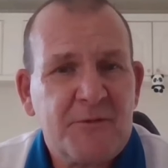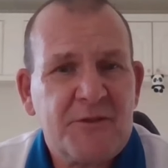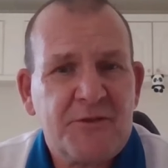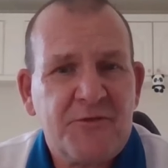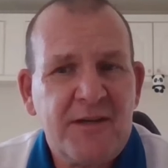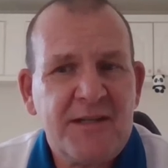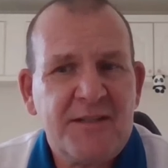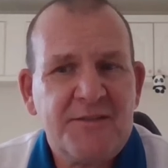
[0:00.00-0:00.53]
It
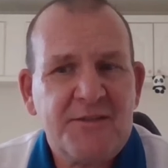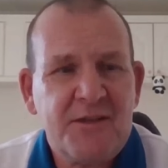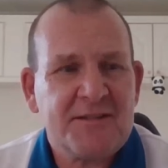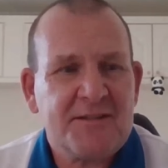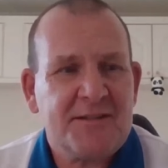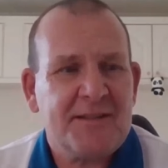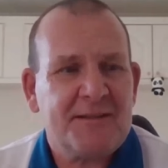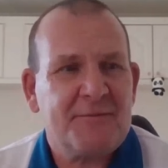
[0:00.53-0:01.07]
was
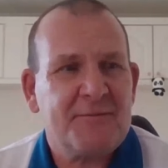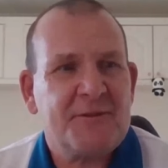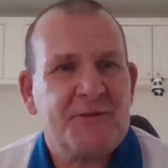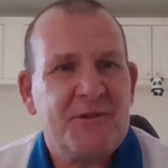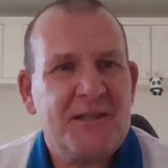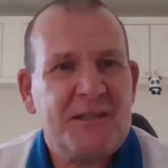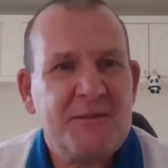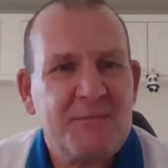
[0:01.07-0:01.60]
strange, actually. It
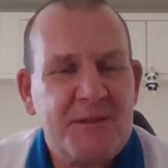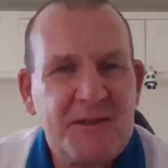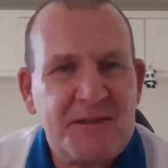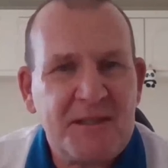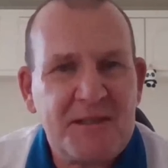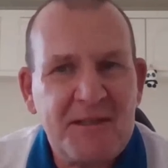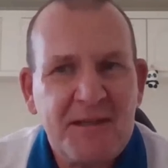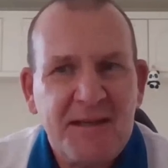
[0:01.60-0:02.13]
was strange
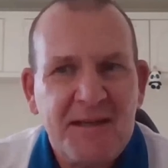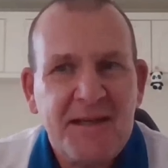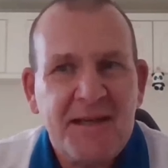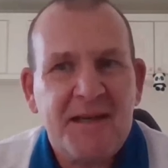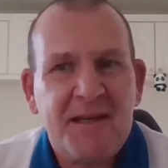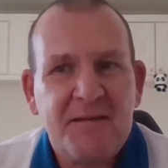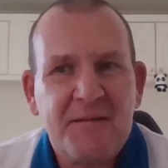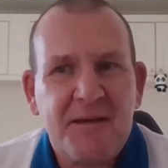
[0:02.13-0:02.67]
because
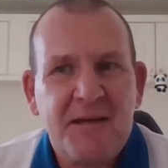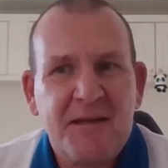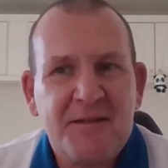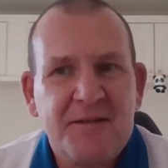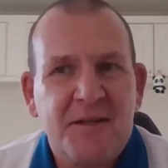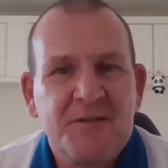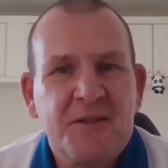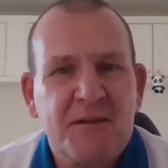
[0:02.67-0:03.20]

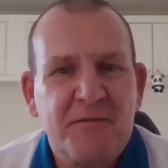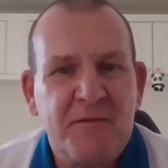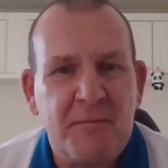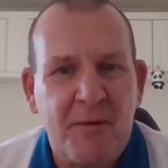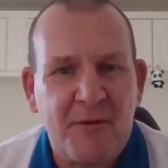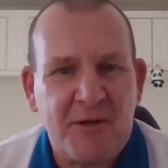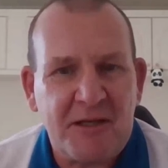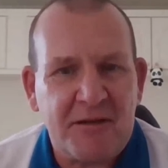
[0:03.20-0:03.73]
it's such a
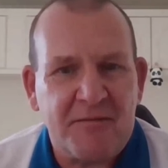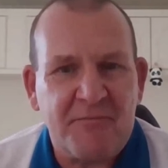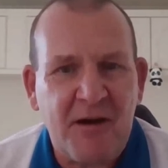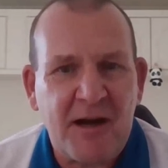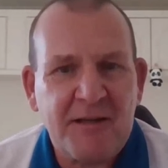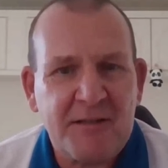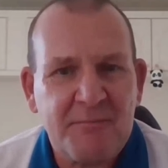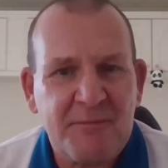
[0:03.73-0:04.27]
familiar
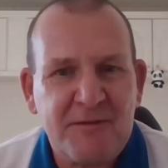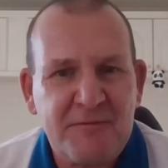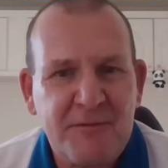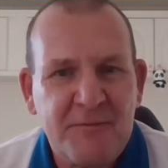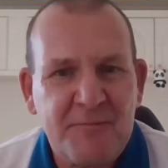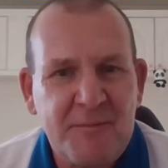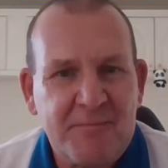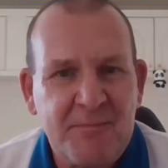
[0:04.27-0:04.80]

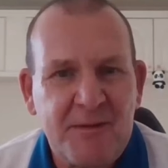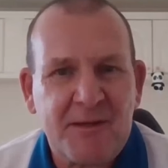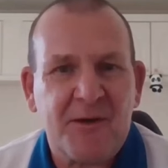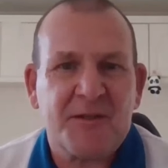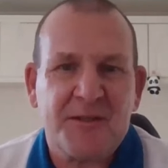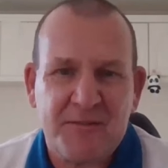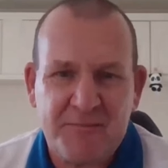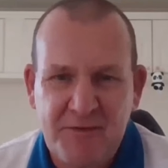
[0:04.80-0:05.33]
environment for me,
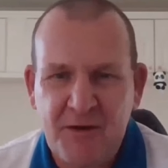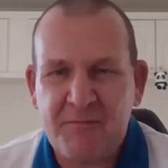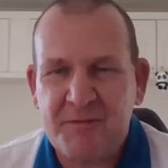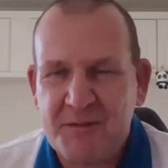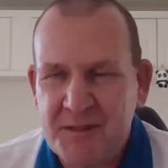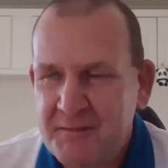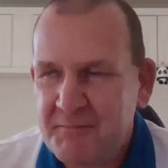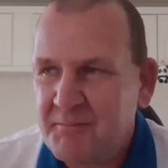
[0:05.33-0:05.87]
because
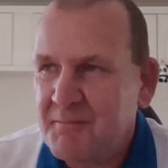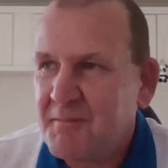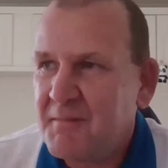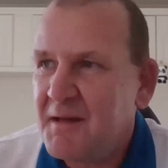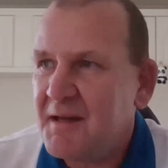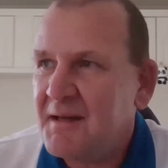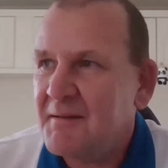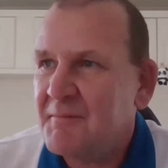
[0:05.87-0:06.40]

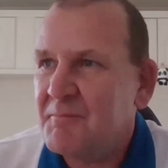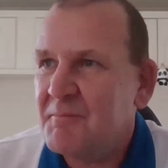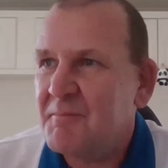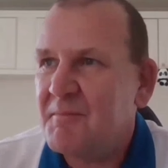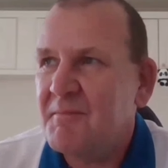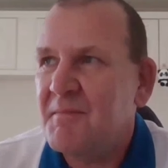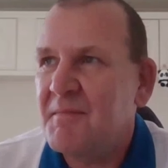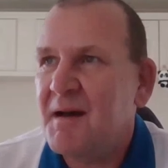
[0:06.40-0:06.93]

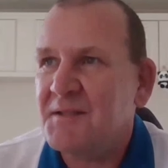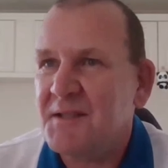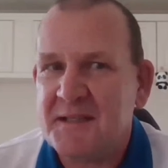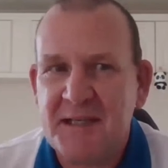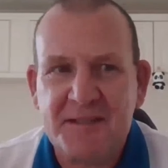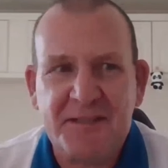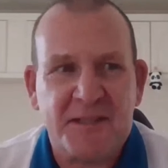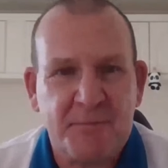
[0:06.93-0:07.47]

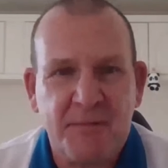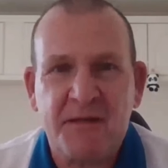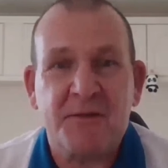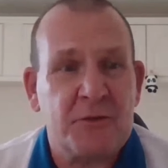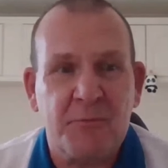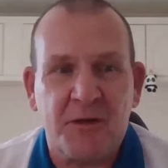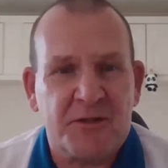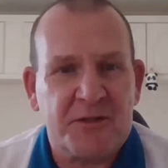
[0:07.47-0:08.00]
as a kid, I
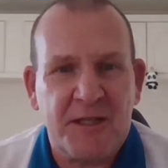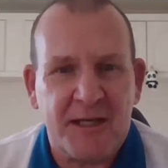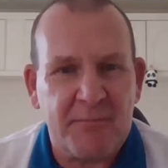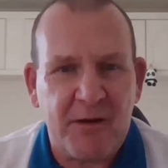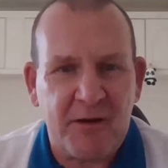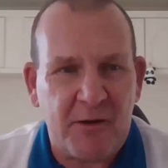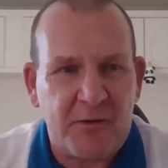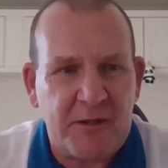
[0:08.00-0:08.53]
spent so much
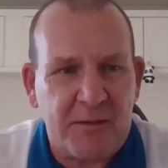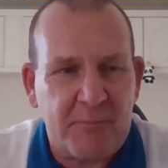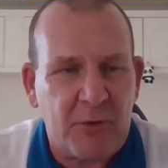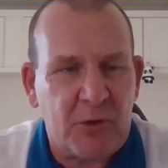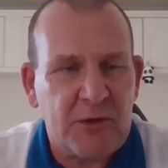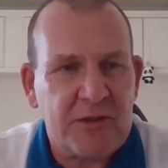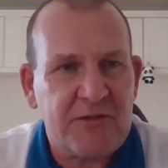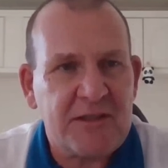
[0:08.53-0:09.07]
time around
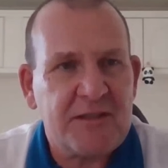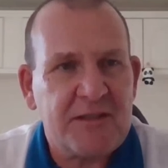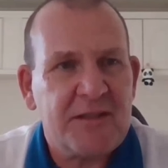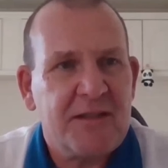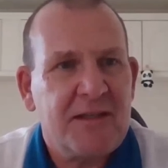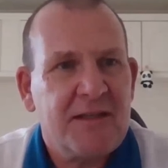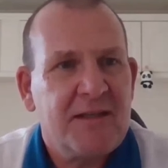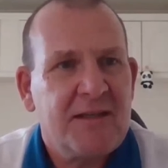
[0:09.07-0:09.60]
the bowling
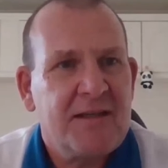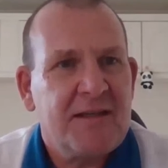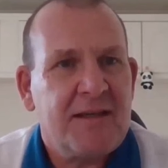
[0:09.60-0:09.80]
greens.